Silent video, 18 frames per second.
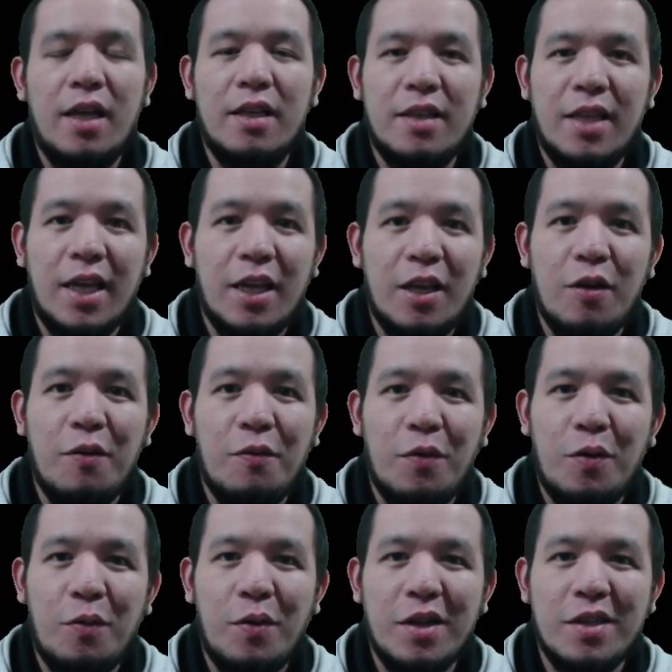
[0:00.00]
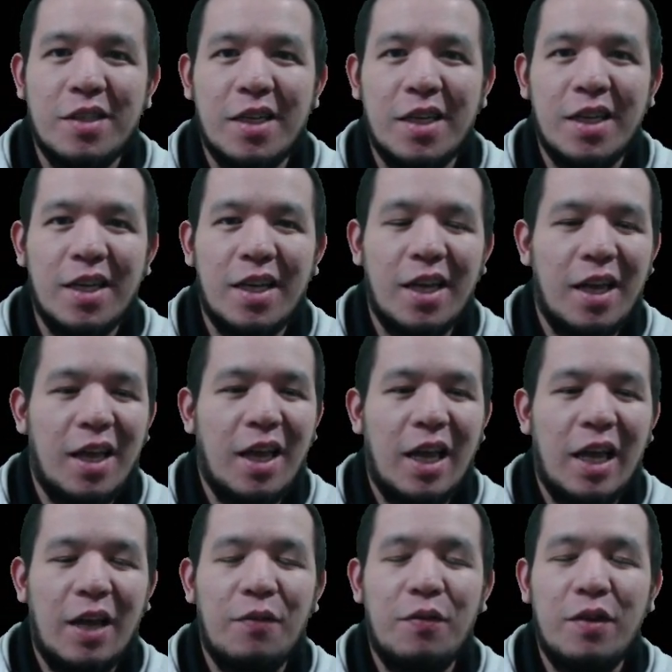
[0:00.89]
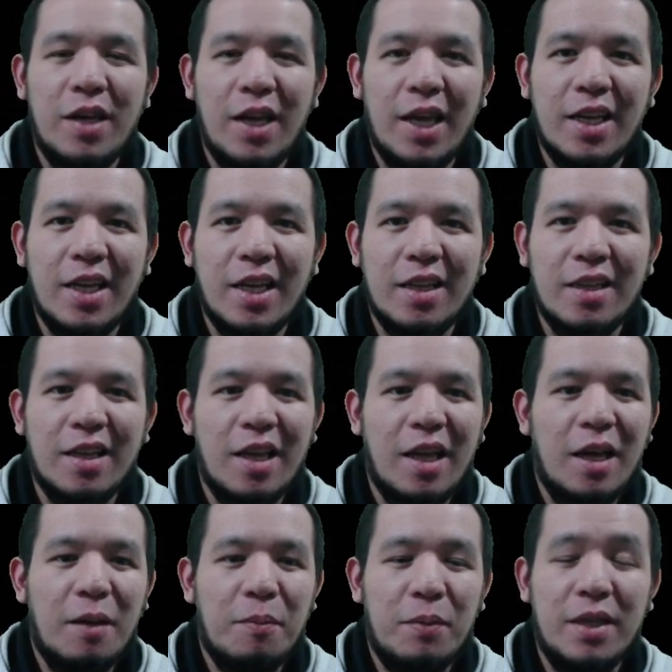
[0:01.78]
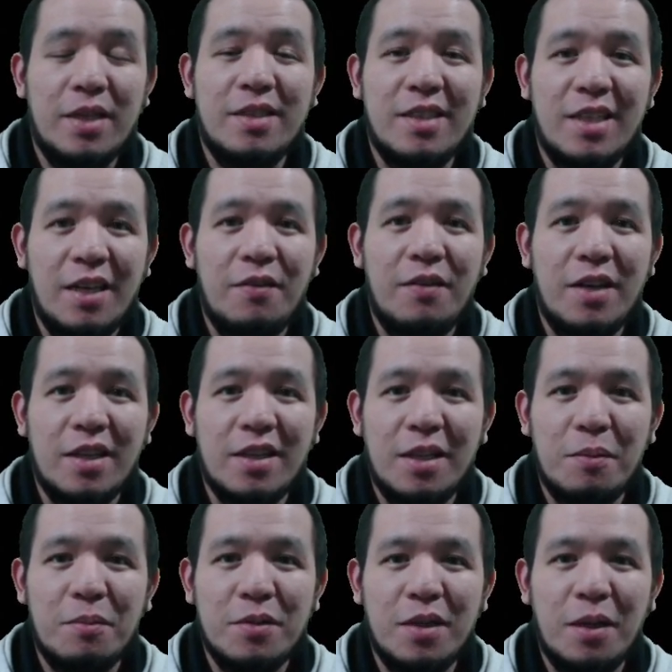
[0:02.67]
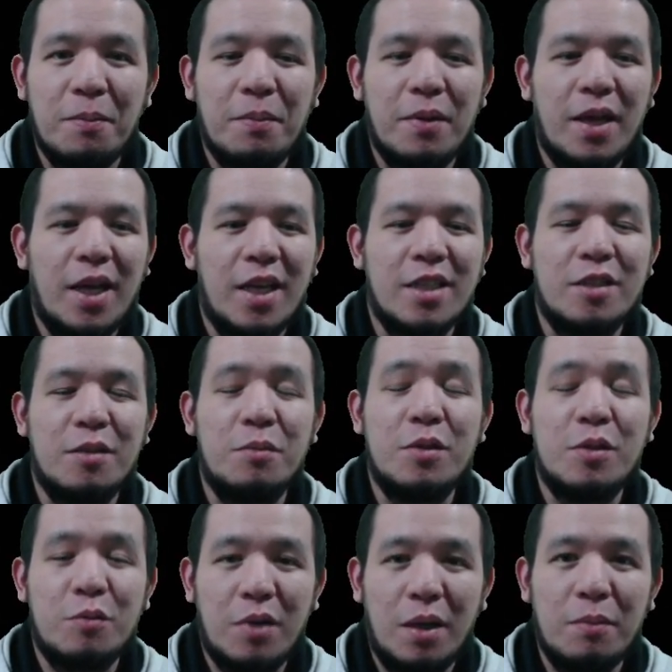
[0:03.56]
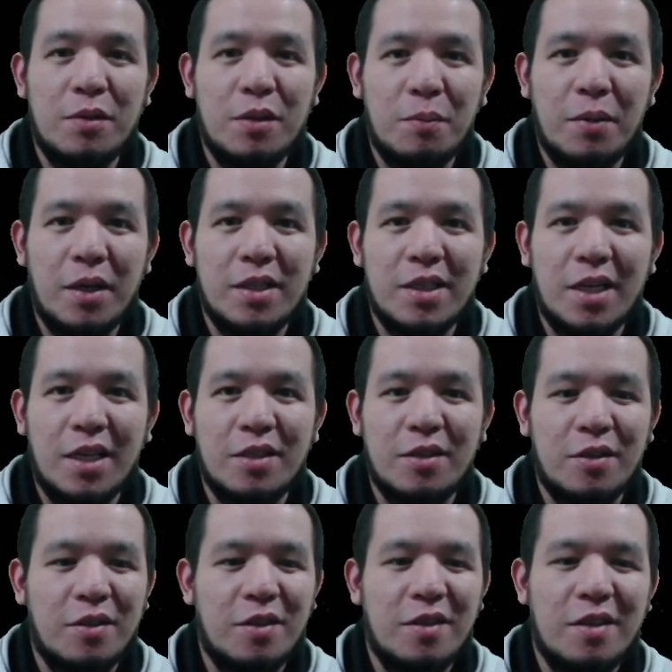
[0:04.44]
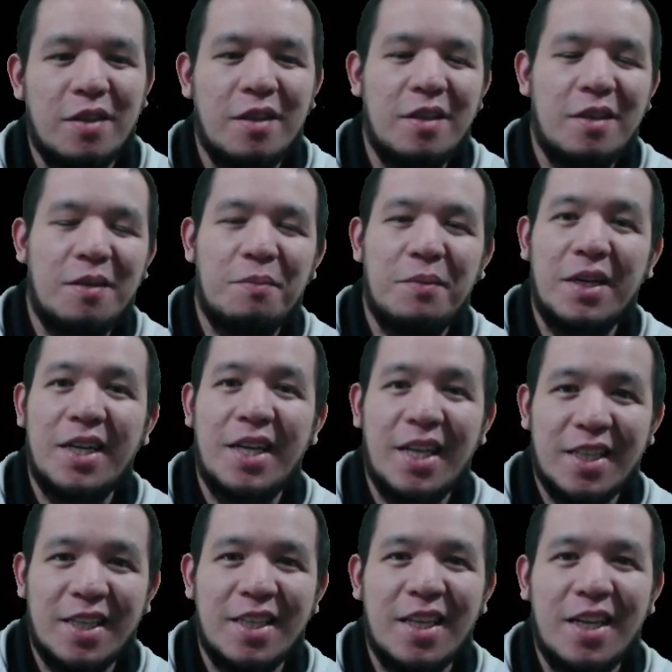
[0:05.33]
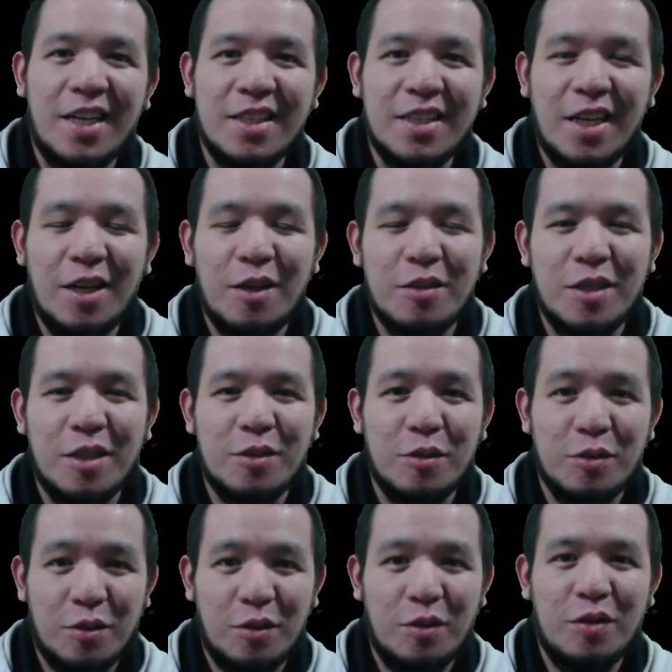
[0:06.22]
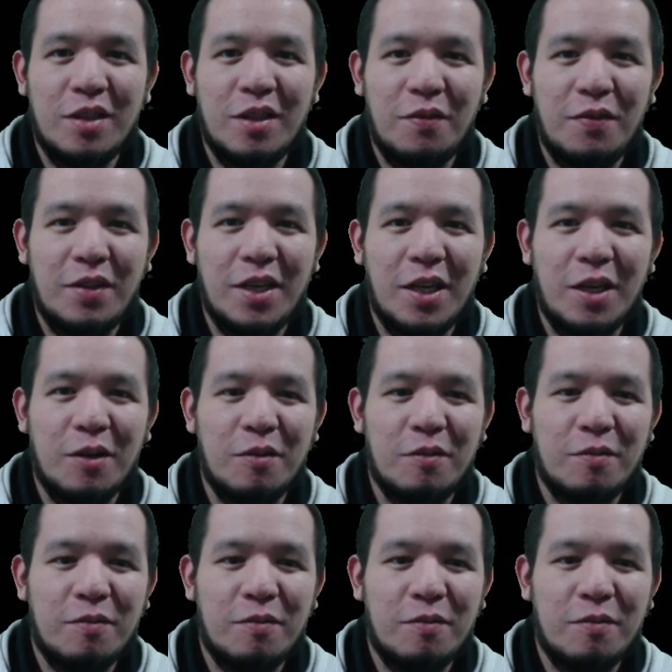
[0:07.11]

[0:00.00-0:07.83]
Thank you for watching. If you like it, please give it a thumbs up and subscribe to my channel. Magkita na lang tayo sa susunod na video.